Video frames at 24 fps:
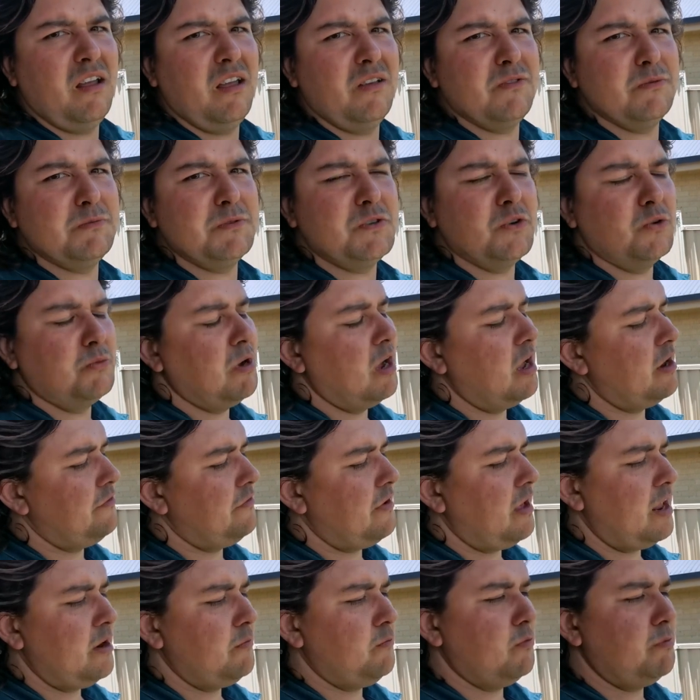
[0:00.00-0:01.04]
if I'm still
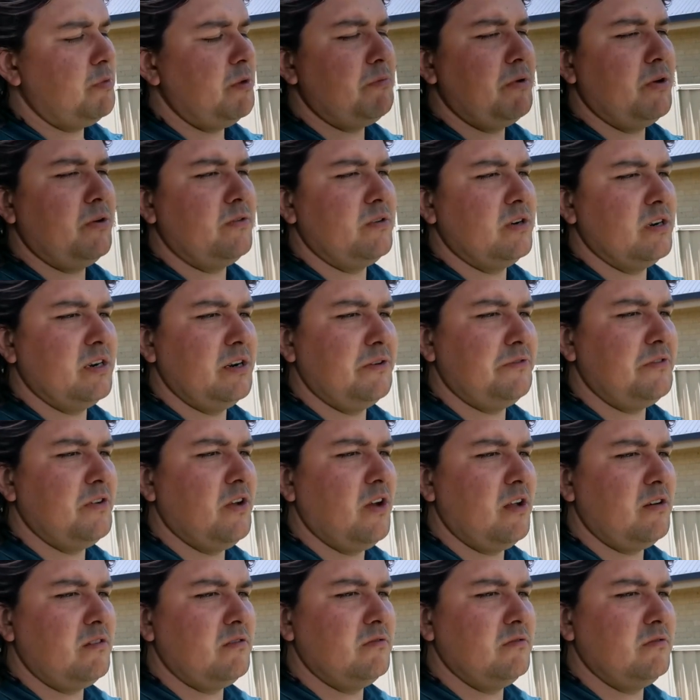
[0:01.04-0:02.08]
motivated, we'll be building it. If
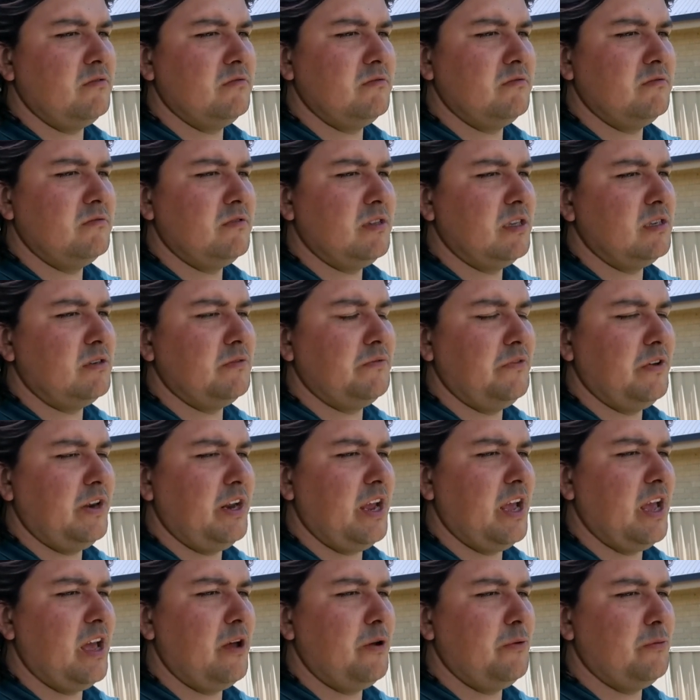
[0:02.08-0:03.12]
not, this
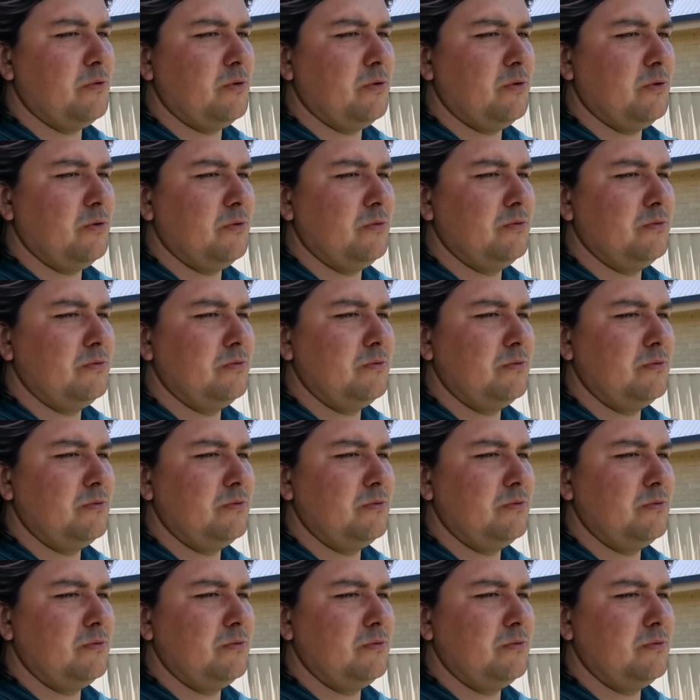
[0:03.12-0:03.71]
video will